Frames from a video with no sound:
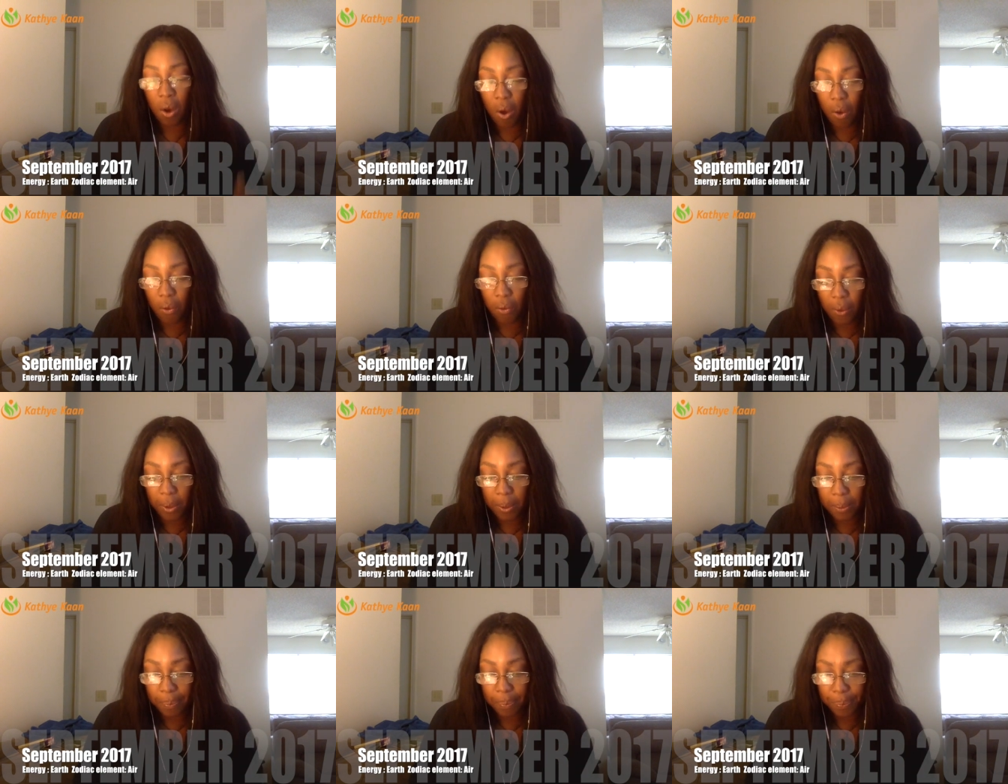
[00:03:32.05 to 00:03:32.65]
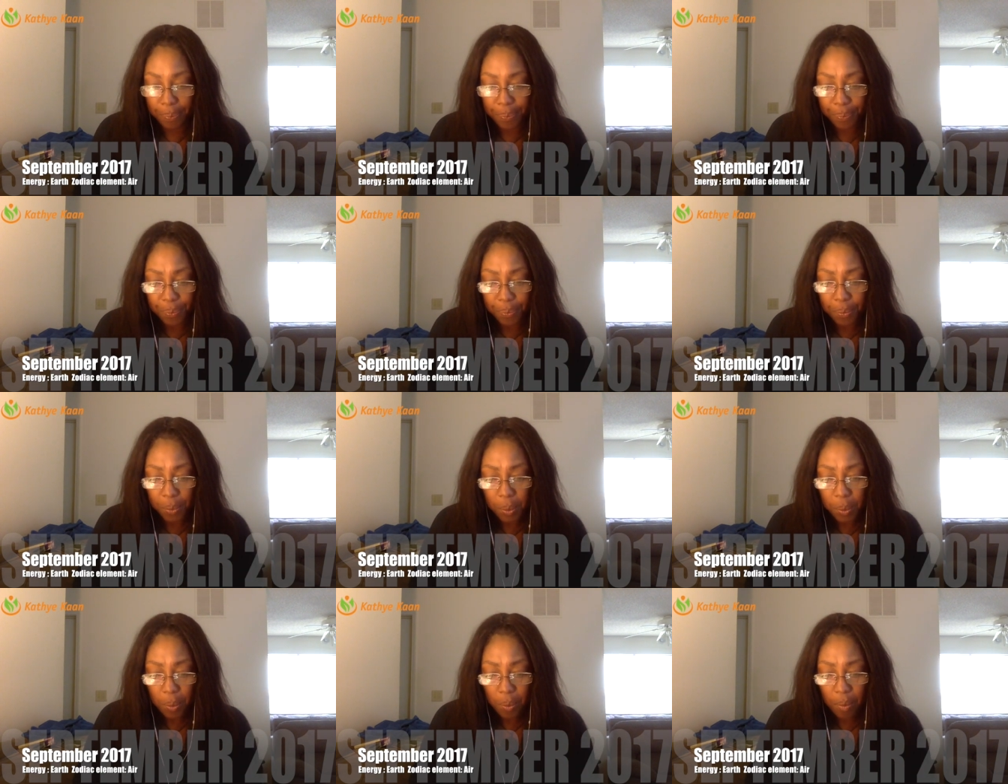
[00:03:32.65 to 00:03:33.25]
of
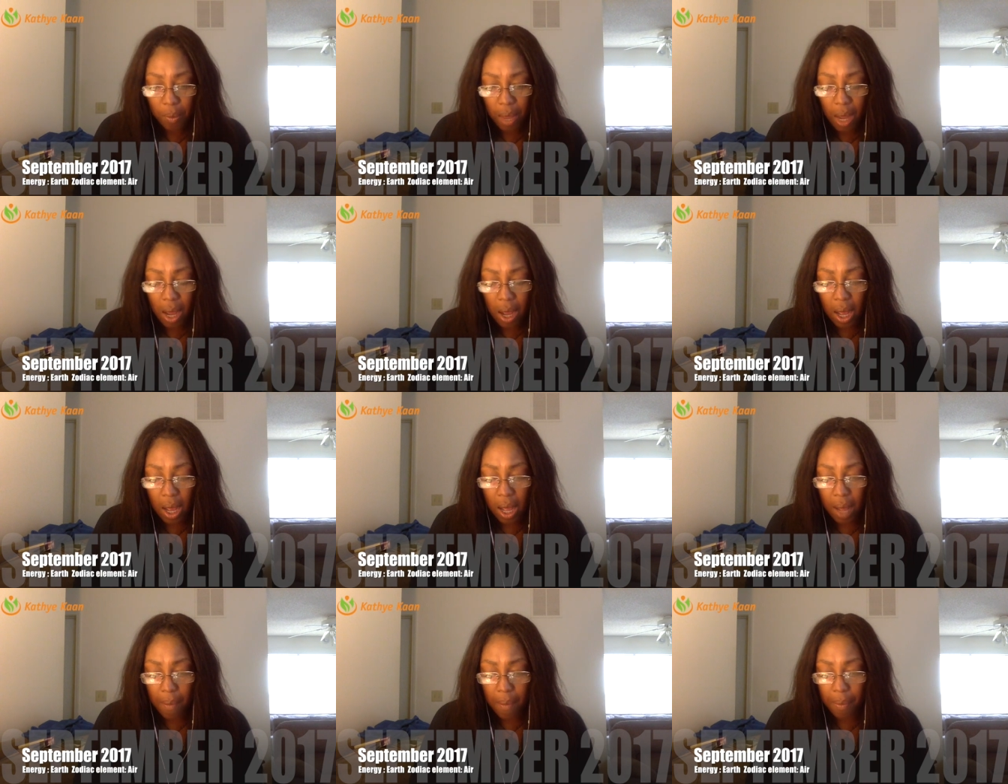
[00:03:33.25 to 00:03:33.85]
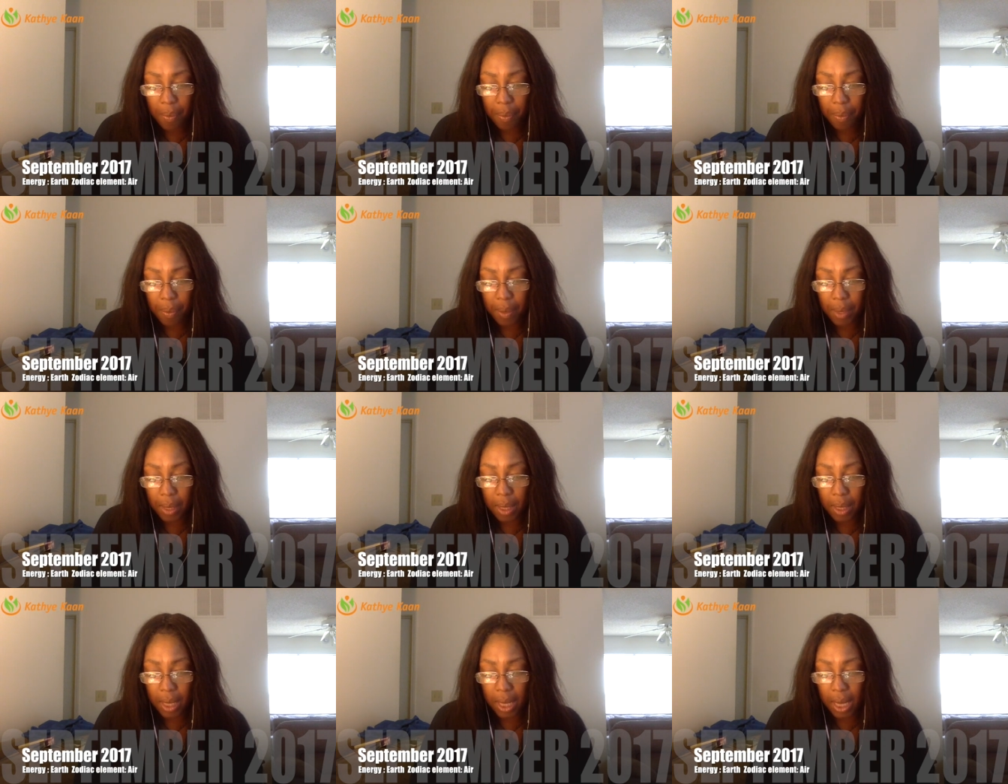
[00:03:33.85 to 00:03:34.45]

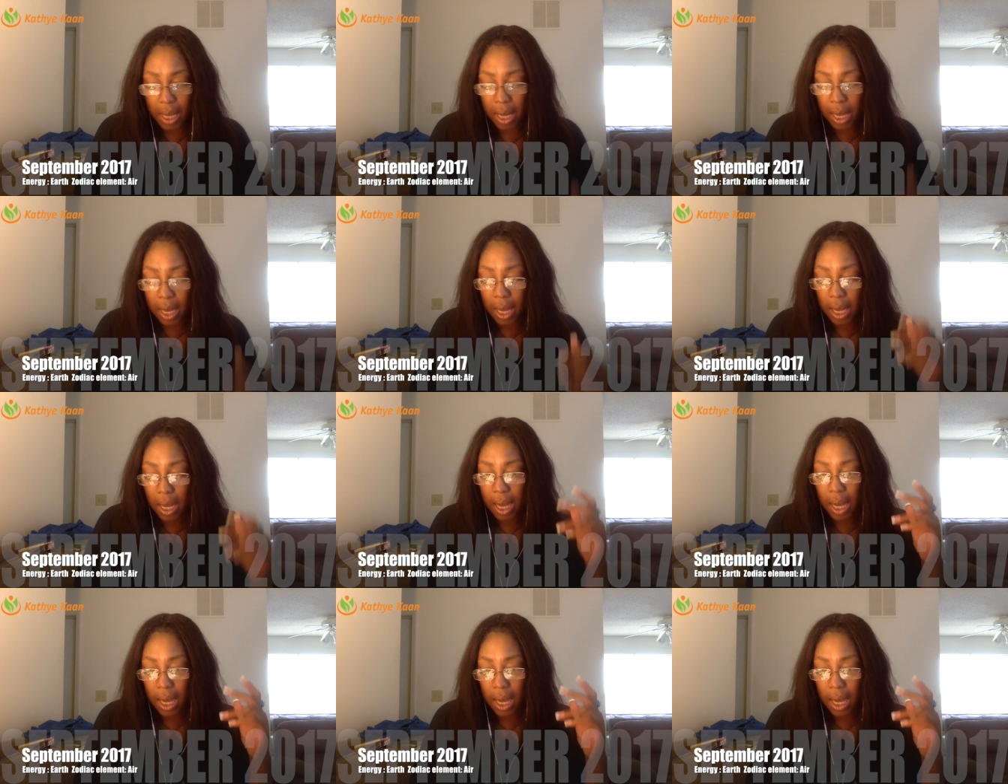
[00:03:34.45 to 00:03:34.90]
the